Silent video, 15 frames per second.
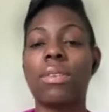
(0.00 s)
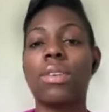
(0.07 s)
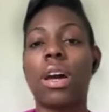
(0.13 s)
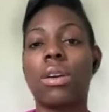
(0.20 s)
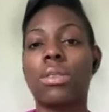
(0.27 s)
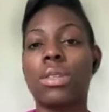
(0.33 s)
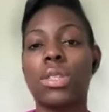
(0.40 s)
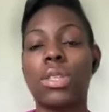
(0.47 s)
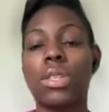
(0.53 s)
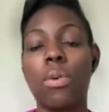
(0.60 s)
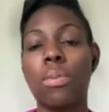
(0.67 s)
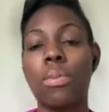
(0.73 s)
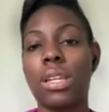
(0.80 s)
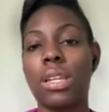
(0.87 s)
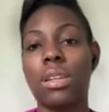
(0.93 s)
I talk to
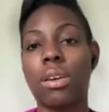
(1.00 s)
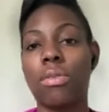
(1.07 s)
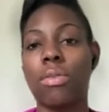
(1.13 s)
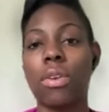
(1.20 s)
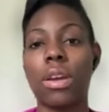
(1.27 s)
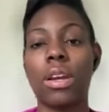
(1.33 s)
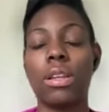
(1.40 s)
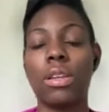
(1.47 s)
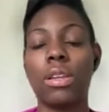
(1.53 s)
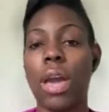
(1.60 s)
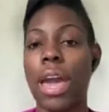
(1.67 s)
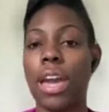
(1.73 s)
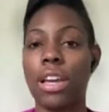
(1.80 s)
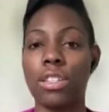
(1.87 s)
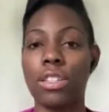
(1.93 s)
so many different
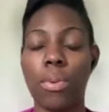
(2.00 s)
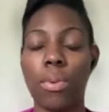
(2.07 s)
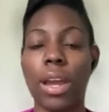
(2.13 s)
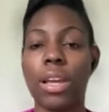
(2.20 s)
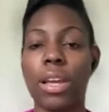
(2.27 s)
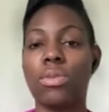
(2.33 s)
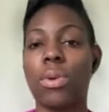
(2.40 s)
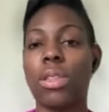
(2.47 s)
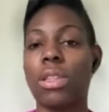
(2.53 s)
age brackets,